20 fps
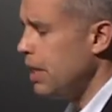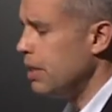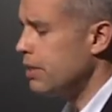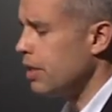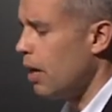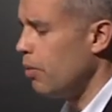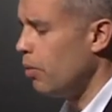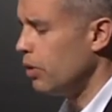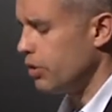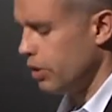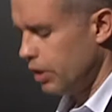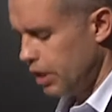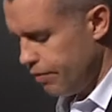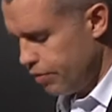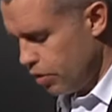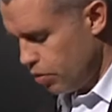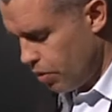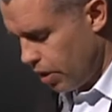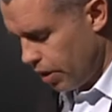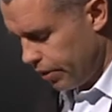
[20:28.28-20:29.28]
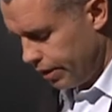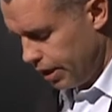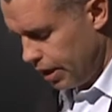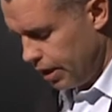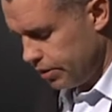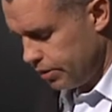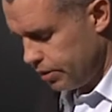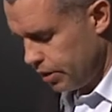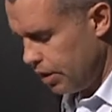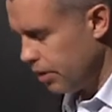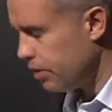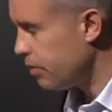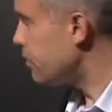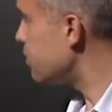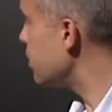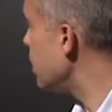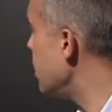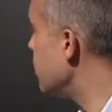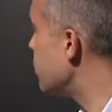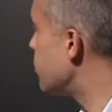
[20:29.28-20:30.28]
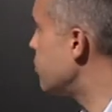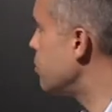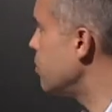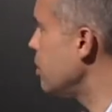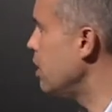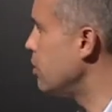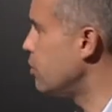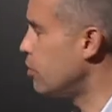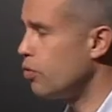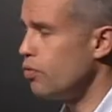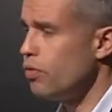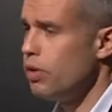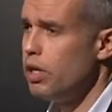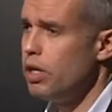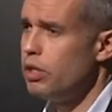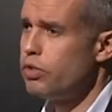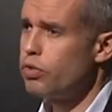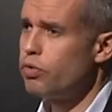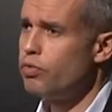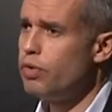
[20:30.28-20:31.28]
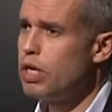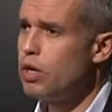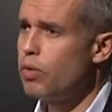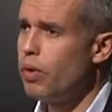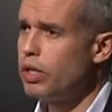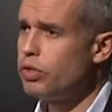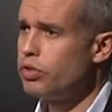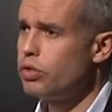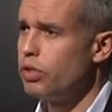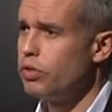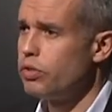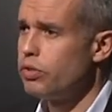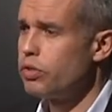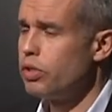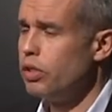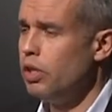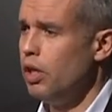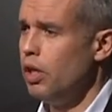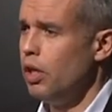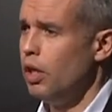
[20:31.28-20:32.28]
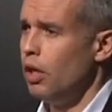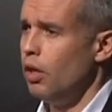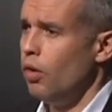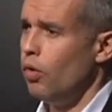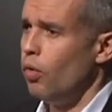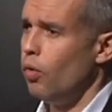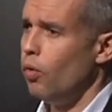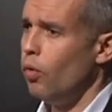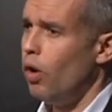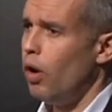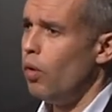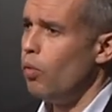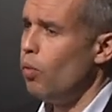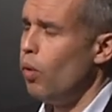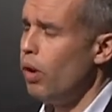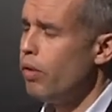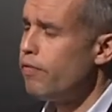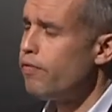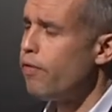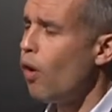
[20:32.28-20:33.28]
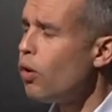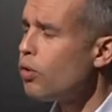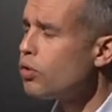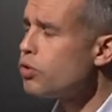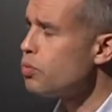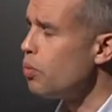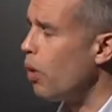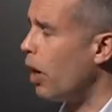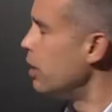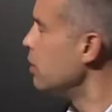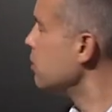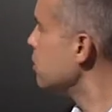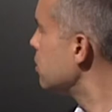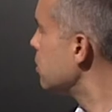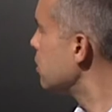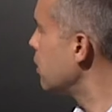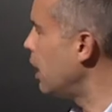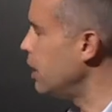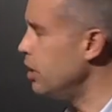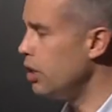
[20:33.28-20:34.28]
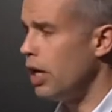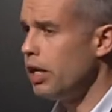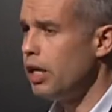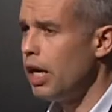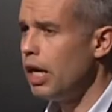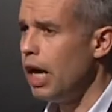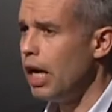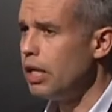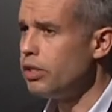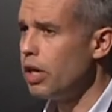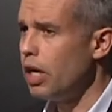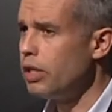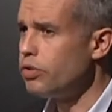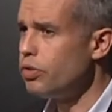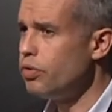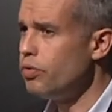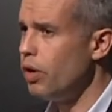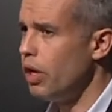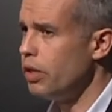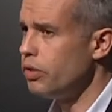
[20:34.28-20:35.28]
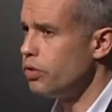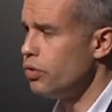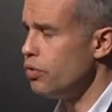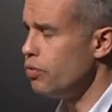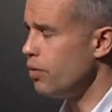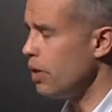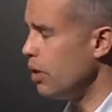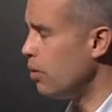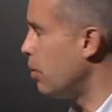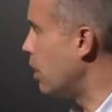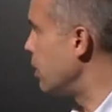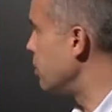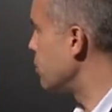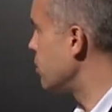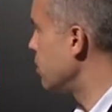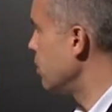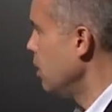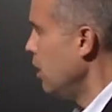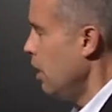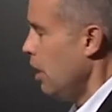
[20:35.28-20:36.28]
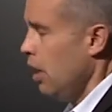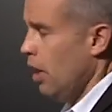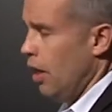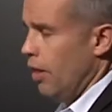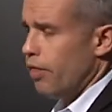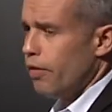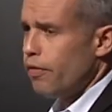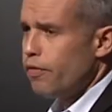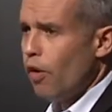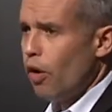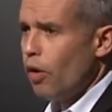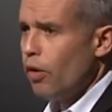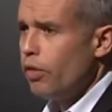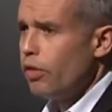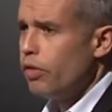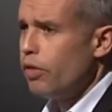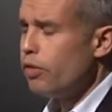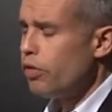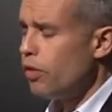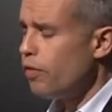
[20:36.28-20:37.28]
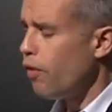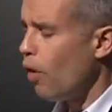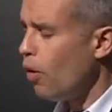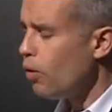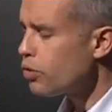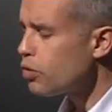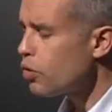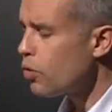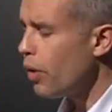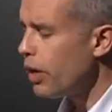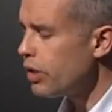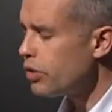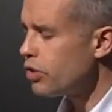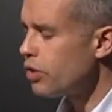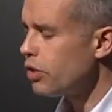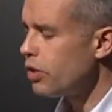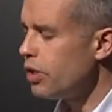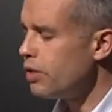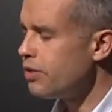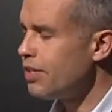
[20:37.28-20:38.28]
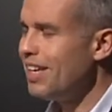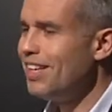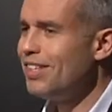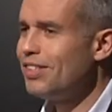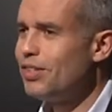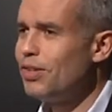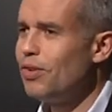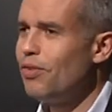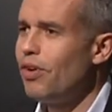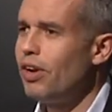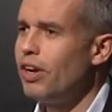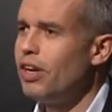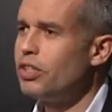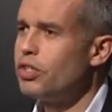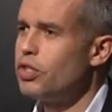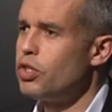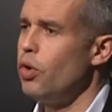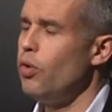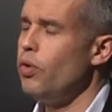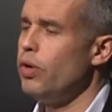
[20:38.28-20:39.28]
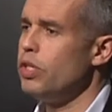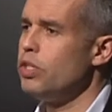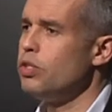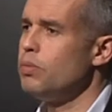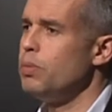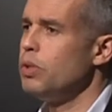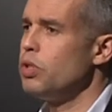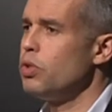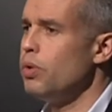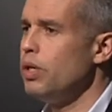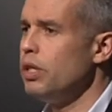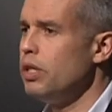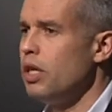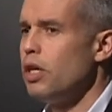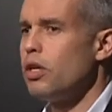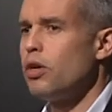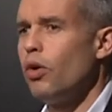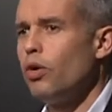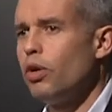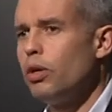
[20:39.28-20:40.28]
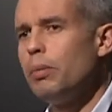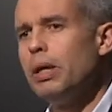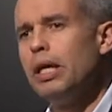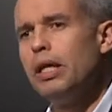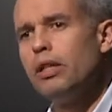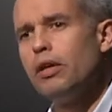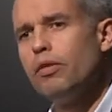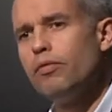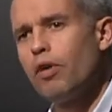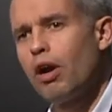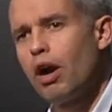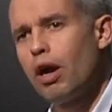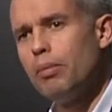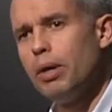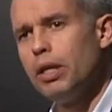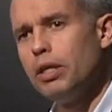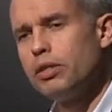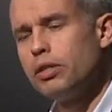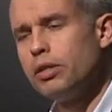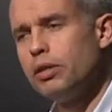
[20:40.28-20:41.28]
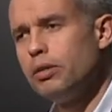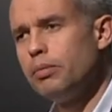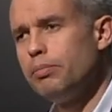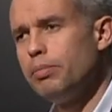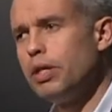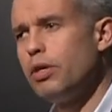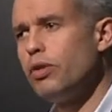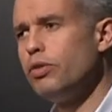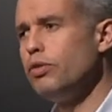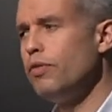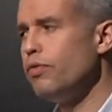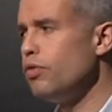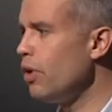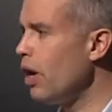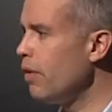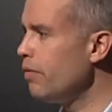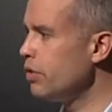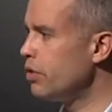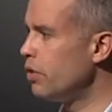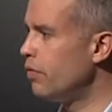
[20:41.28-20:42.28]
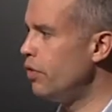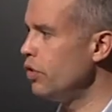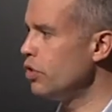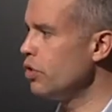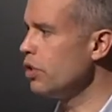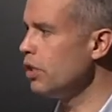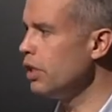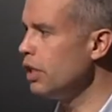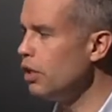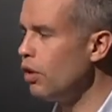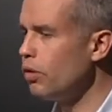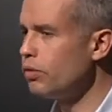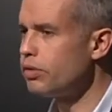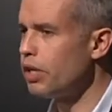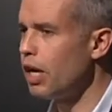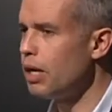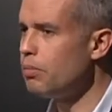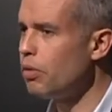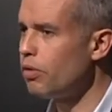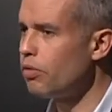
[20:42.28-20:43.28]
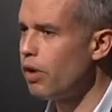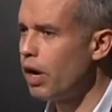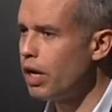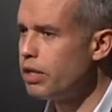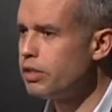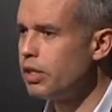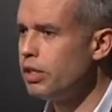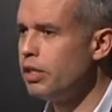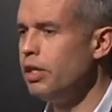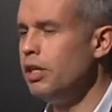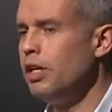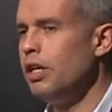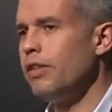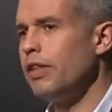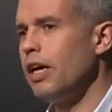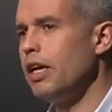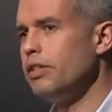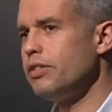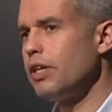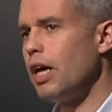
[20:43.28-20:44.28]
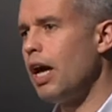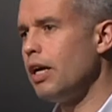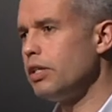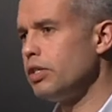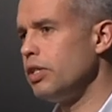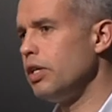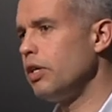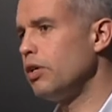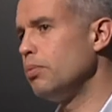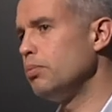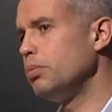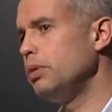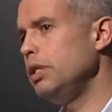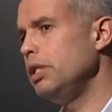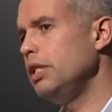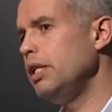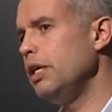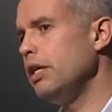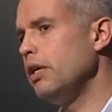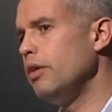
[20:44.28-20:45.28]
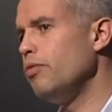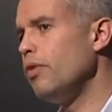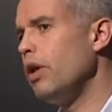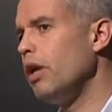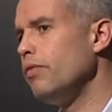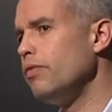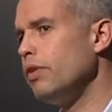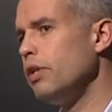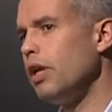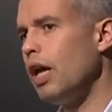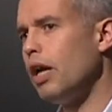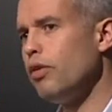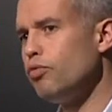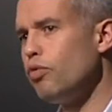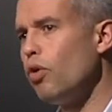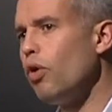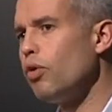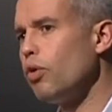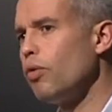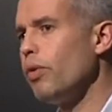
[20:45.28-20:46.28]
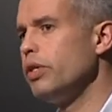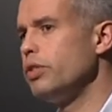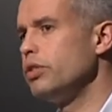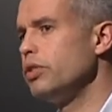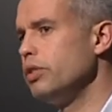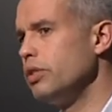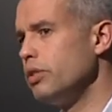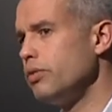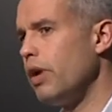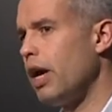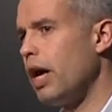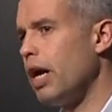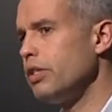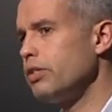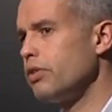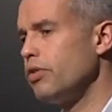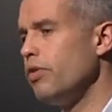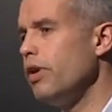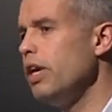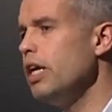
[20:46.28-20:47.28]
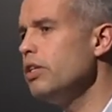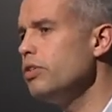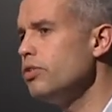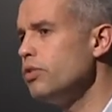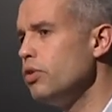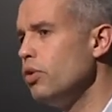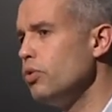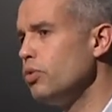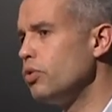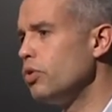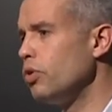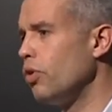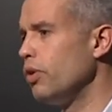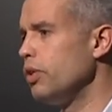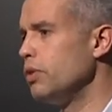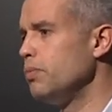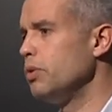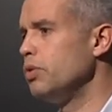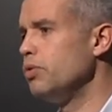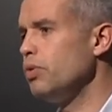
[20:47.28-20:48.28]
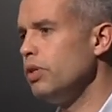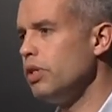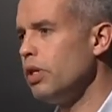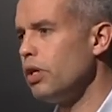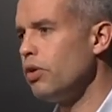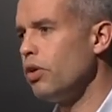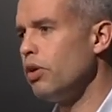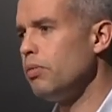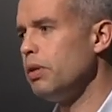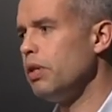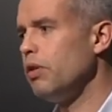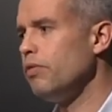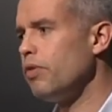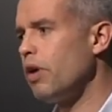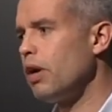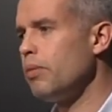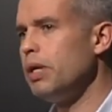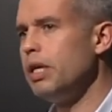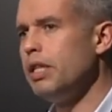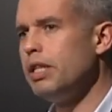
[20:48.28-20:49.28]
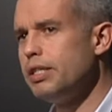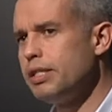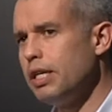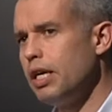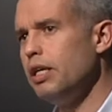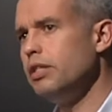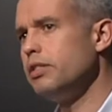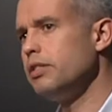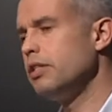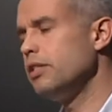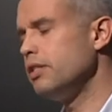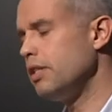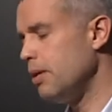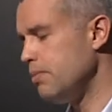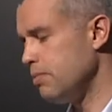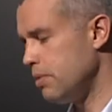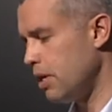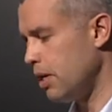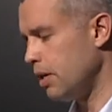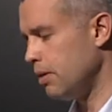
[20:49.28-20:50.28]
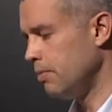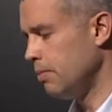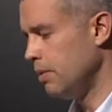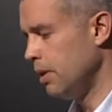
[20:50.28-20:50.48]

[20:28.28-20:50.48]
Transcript: piece I want to leave you with is, is, is, is, three, is three questions uh, one false one and, and, and, and, two, and two real ones. The, the, the false question is Is there a choice between the economy and the environment? Because if you have a sufficiently long time horizon, that is actually a completely irrelevant and wrong question to ask. There is no choice between the economy and the environment. This is the same thing.